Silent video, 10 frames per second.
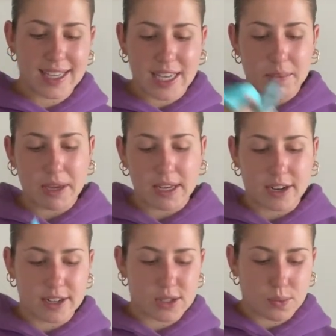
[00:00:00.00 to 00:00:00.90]
keep in
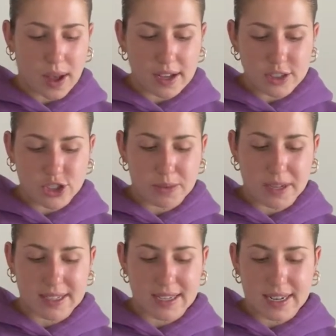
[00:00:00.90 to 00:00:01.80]
here as well, just
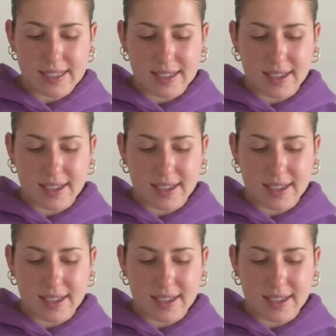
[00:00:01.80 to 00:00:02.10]
because it is